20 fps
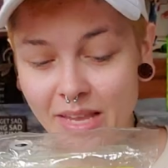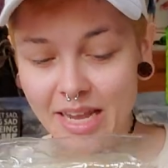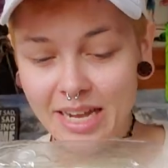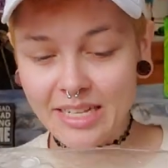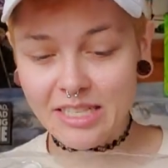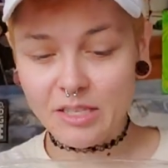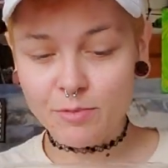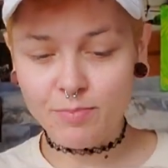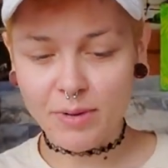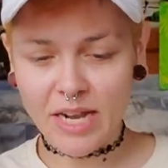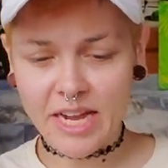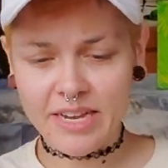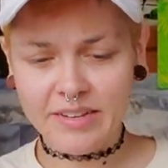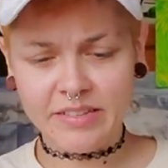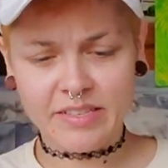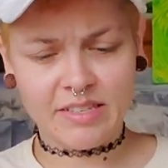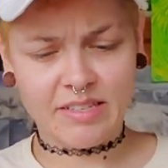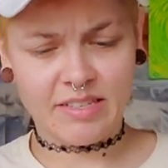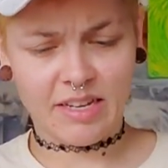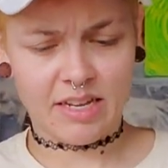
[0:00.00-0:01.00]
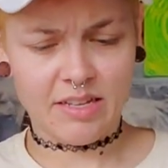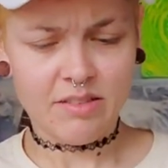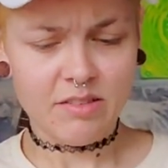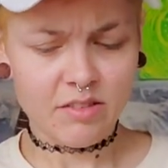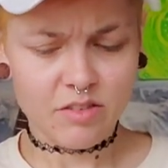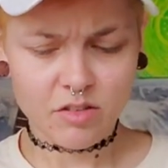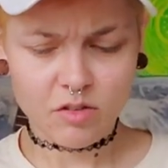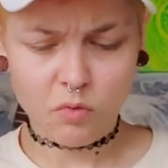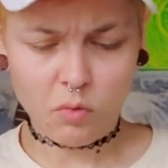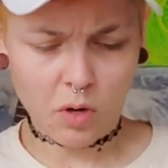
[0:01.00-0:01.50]
It's by
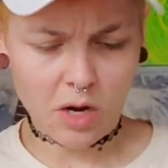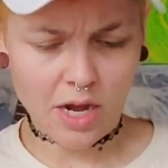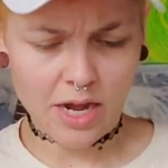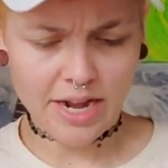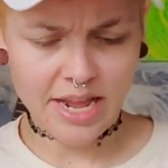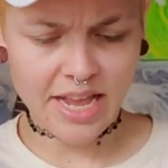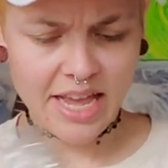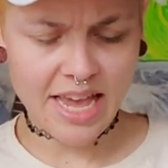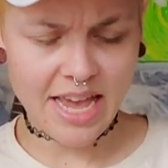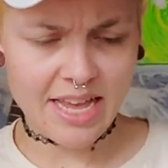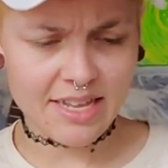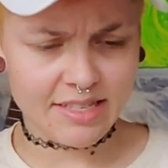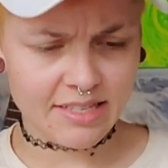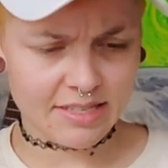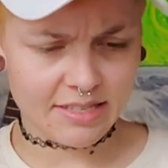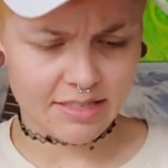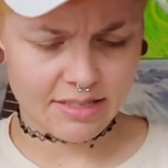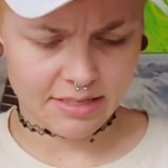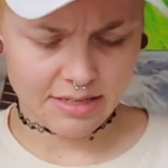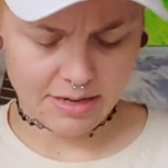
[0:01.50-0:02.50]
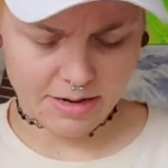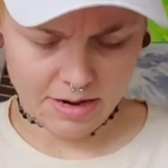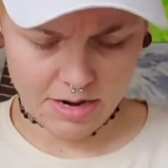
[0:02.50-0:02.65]
Sun Squad, I guess.